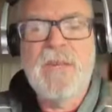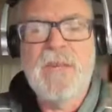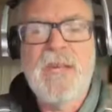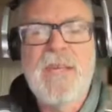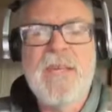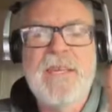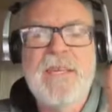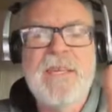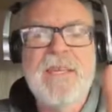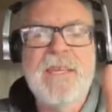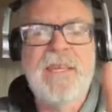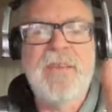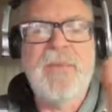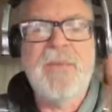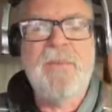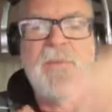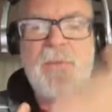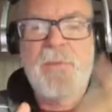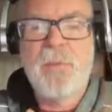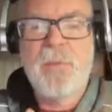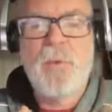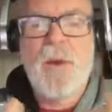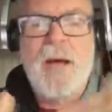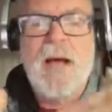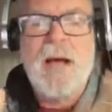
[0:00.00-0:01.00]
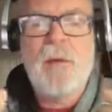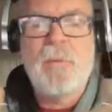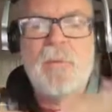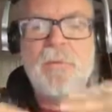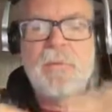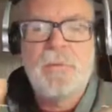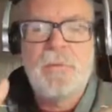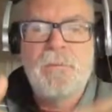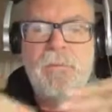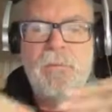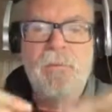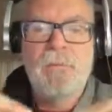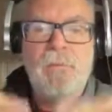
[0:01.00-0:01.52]
Yankee throughout
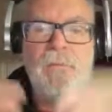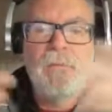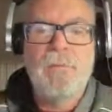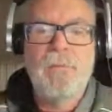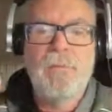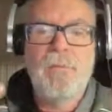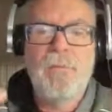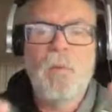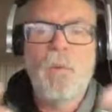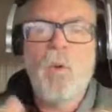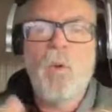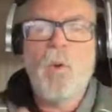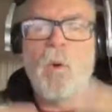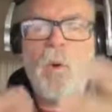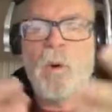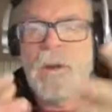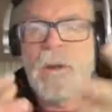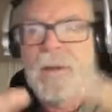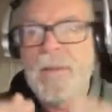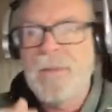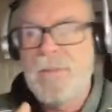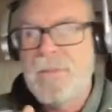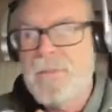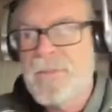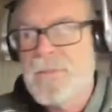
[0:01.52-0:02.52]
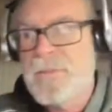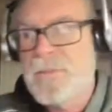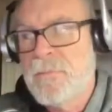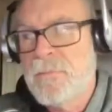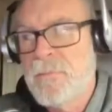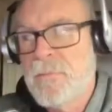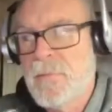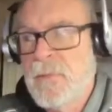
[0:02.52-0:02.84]
the war. And it's,